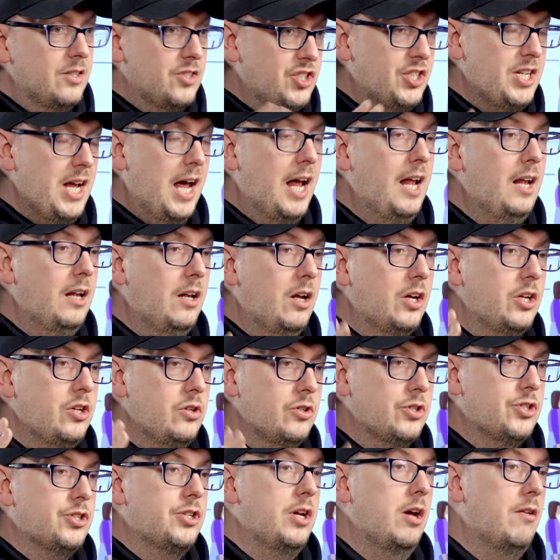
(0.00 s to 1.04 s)
sell
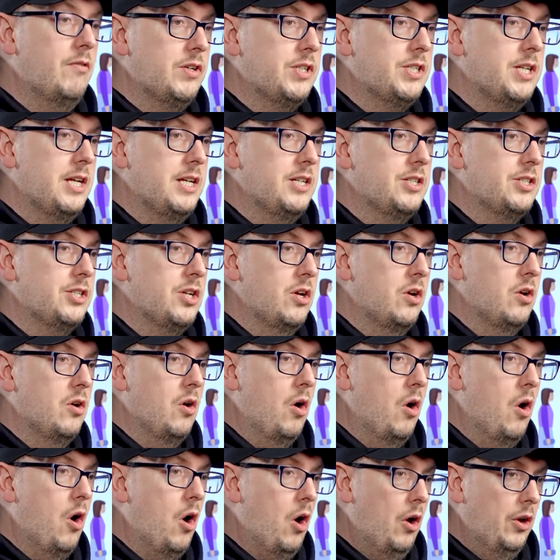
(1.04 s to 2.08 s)
your services
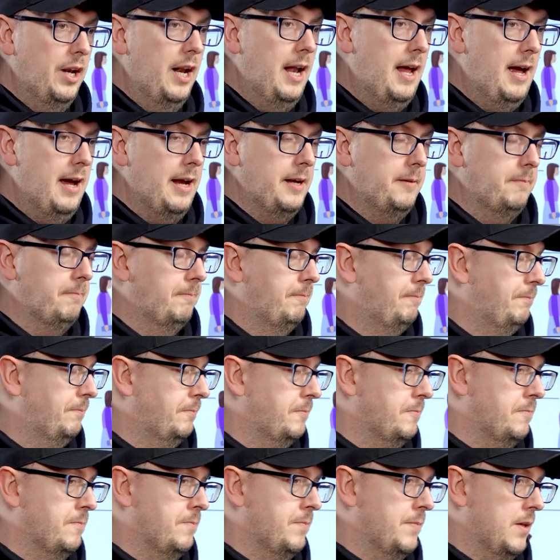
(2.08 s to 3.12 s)
online.
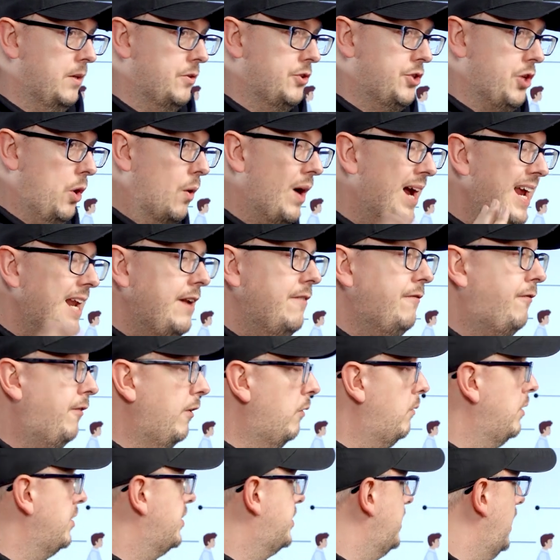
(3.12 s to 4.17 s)
So
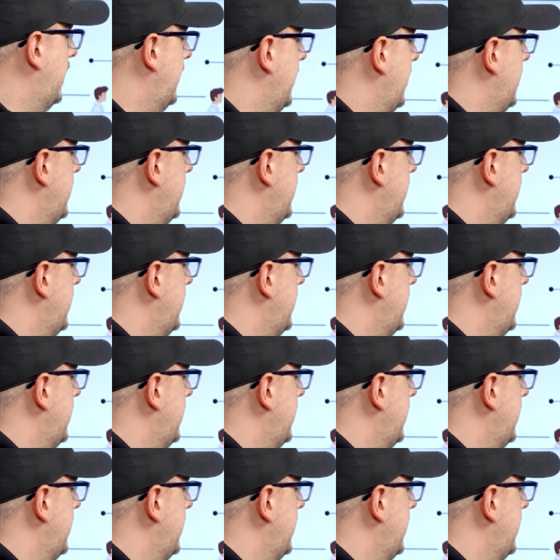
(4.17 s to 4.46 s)
influencer